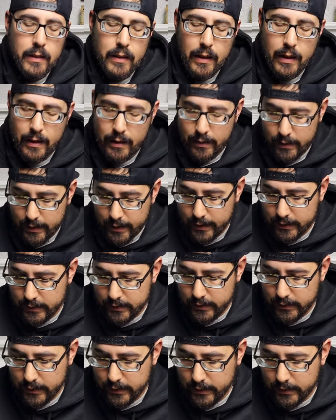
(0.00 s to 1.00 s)
I
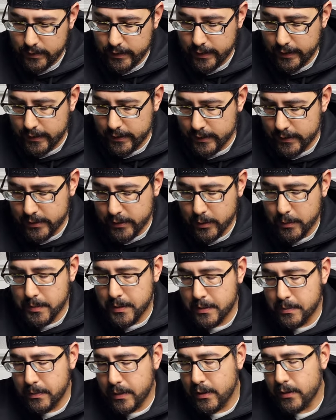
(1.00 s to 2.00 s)
actually think this soap
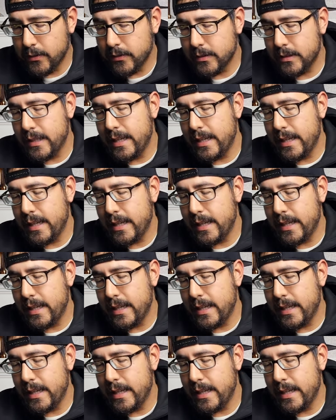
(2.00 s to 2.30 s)
smells,